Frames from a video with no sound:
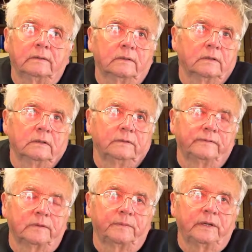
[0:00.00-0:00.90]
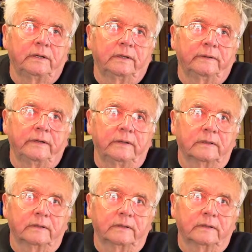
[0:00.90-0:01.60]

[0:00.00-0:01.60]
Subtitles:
all over the Bay Area,